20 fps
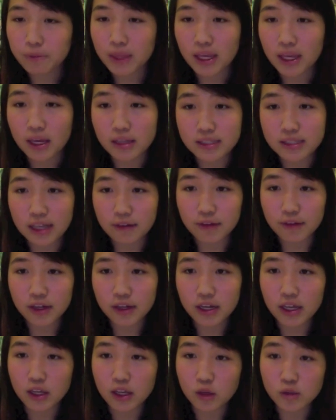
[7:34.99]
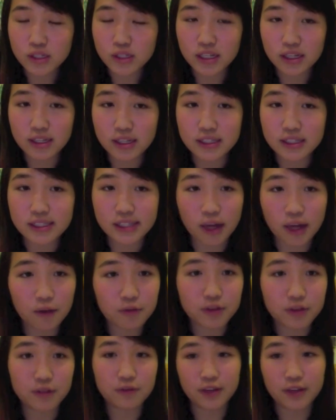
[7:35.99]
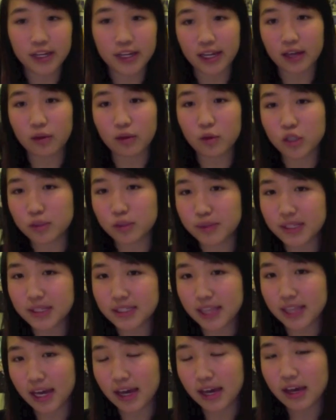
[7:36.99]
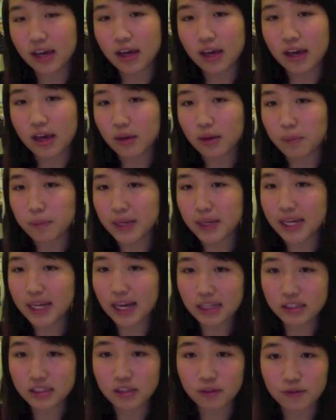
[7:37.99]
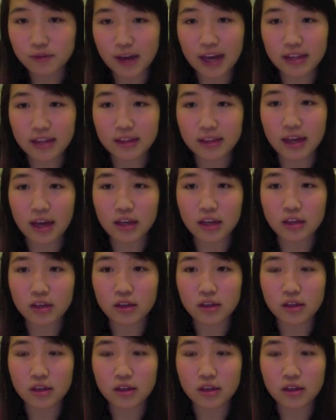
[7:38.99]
7, util is self-defeating, which means that because the fact that